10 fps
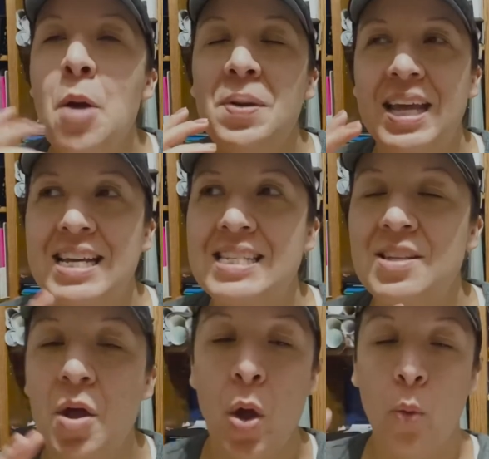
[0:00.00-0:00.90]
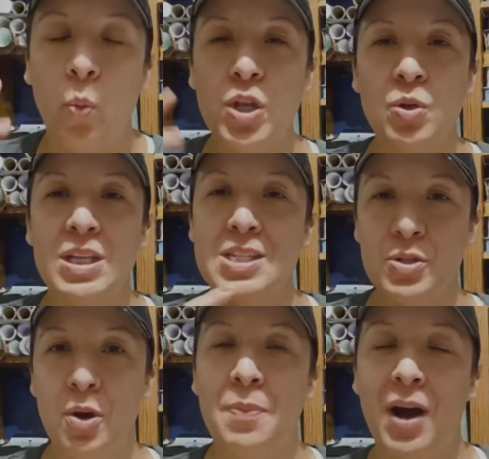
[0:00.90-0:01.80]
because when you listen
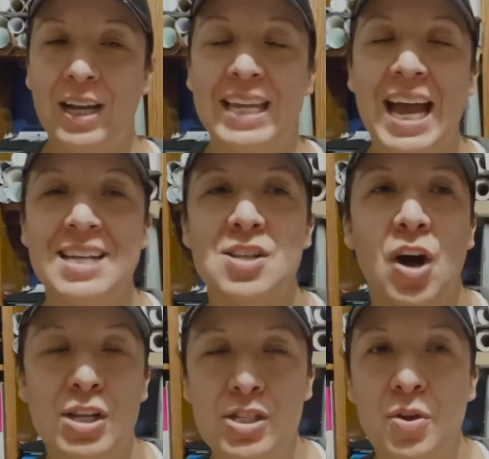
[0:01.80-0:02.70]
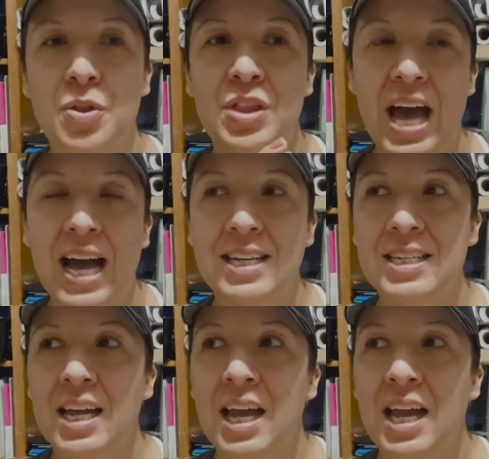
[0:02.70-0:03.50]
to a podcast also that